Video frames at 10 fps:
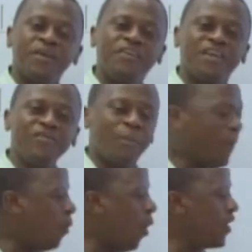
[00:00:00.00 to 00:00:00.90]
it gives
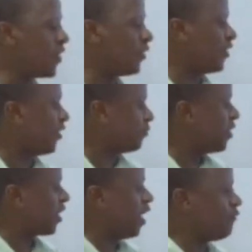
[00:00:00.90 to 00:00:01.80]
people warning that, that
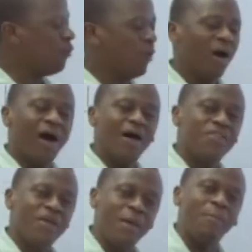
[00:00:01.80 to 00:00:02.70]
be careful
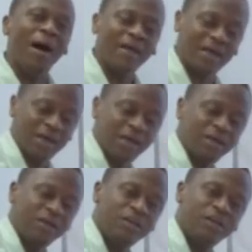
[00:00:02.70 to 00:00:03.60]
and embark
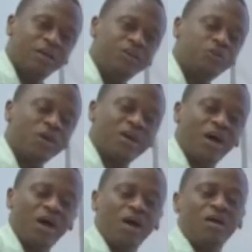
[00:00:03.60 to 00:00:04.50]
into a
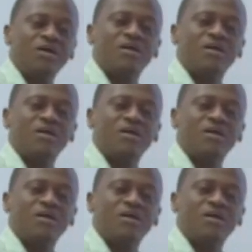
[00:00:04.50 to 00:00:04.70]
car.